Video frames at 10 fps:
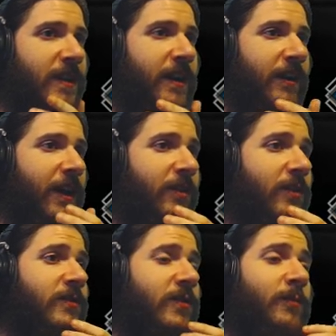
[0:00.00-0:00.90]
it allowed the
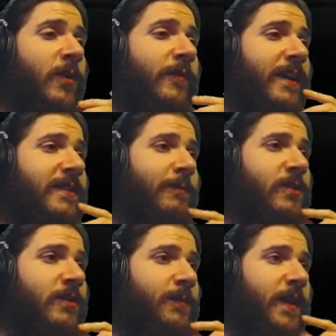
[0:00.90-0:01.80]
user to move at
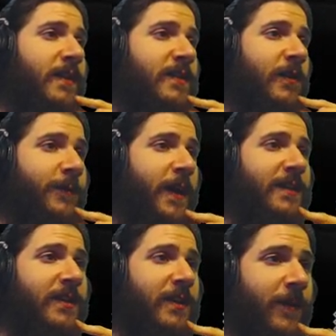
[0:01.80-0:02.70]
exceptional speed, so
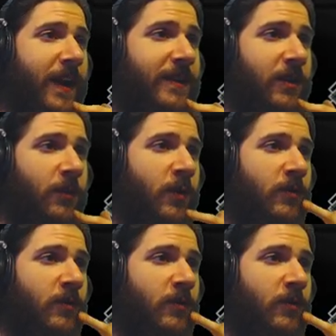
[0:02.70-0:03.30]
fast, in fact, that you